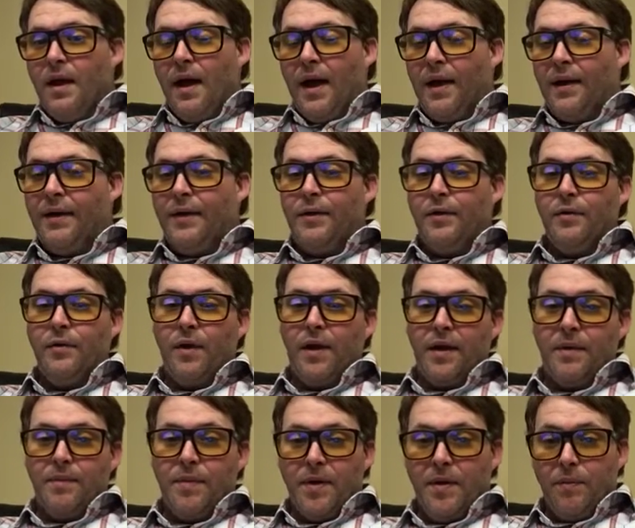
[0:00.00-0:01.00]
I knew
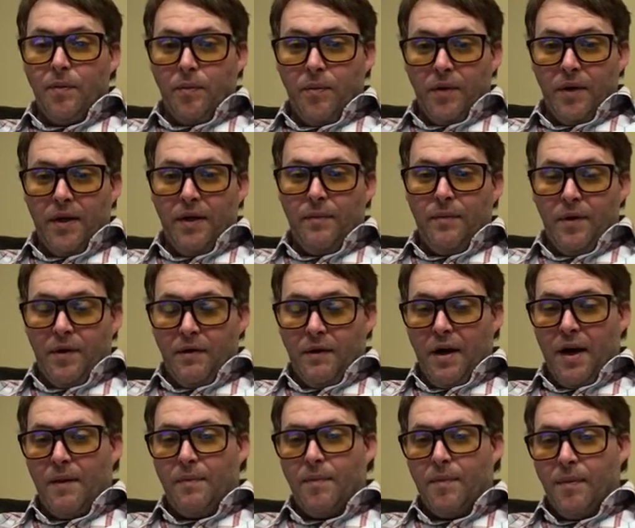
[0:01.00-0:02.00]
like people would give me
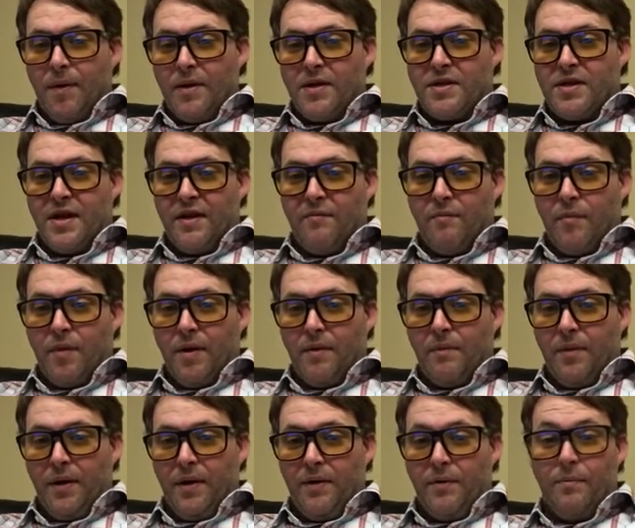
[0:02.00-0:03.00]
crap about shaving my
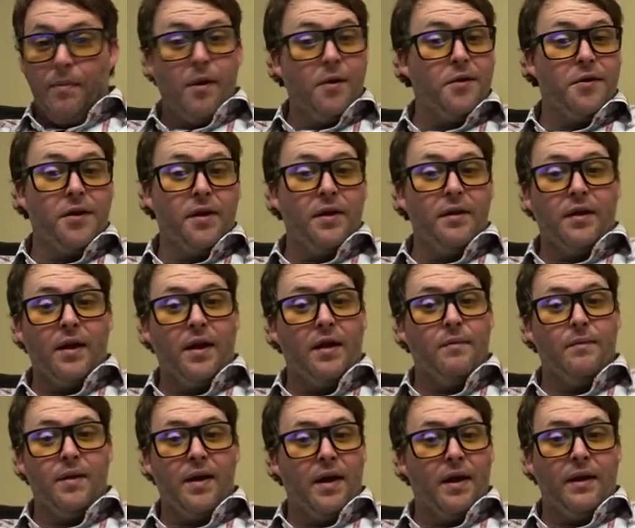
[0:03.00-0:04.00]
beard, mostly
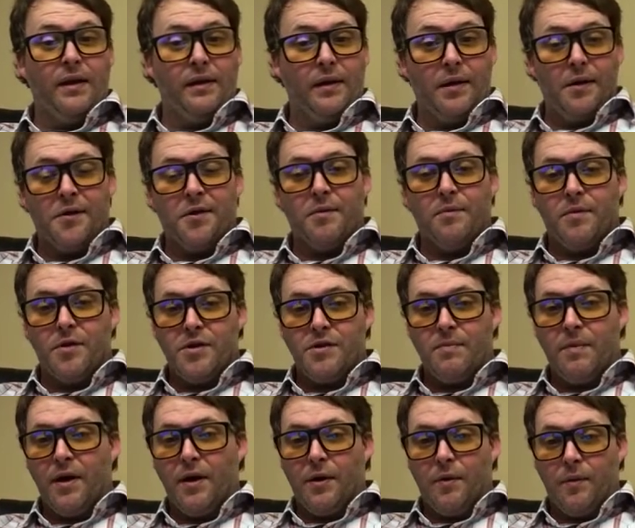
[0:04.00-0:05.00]
telling me I look so much
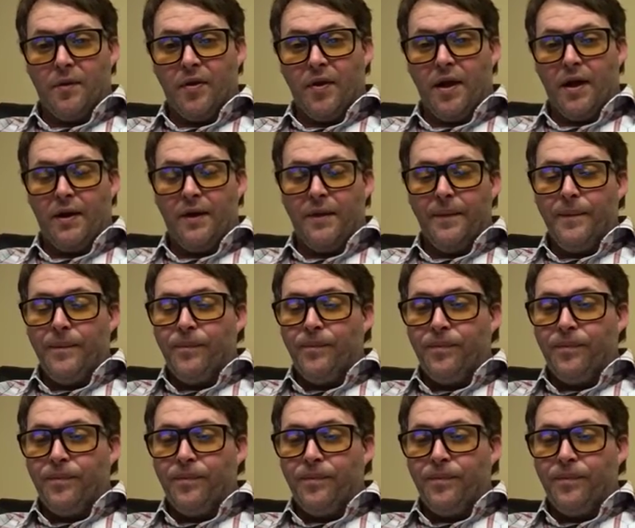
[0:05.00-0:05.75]
better without it,